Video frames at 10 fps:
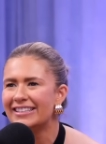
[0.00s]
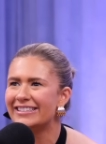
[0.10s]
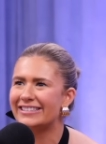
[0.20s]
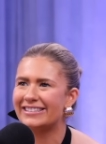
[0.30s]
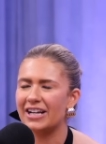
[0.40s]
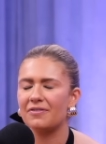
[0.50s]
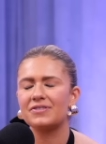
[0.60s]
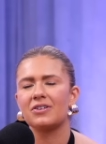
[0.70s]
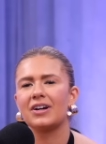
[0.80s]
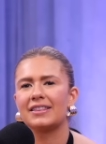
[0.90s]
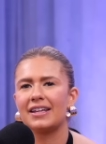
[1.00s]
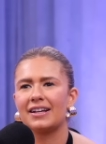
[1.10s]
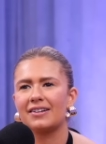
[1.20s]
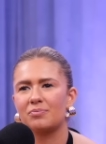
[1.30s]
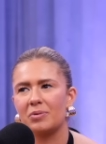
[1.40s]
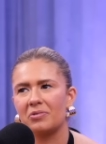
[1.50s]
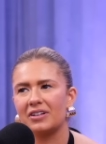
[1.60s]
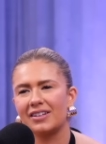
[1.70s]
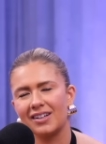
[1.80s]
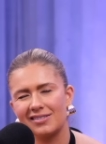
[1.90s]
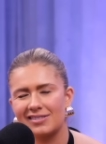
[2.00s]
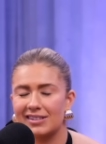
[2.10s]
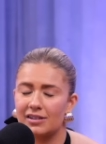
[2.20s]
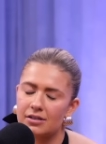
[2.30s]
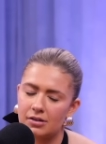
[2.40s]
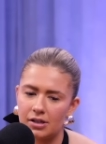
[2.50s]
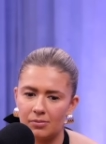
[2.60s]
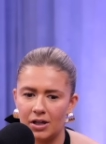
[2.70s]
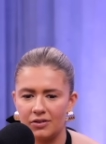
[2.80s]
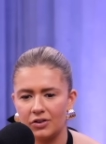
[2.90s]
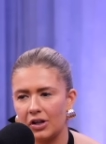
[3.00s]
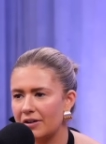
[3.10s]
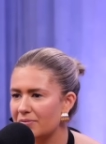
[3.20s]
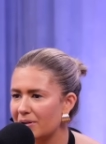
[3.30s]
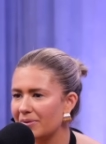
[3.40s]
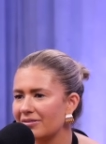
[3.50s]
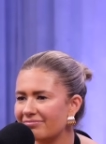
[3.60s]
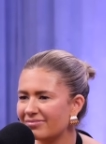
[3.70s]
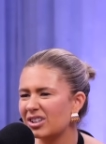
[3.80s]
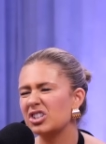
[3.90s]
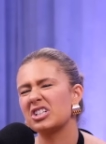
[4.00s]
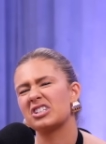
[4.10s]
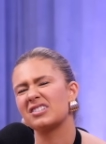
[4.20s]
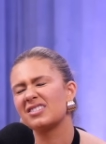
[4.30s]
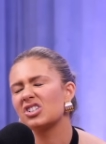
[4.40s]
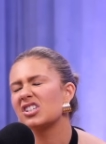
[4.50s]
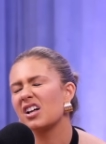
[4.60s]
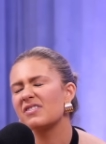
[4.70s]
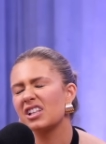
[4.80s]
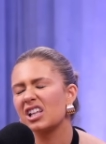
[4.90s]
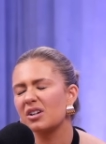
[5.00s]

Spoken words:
It's tough, so I think people like that, so like, let's get them out of your life maybe. Or distance yourselves a little bit.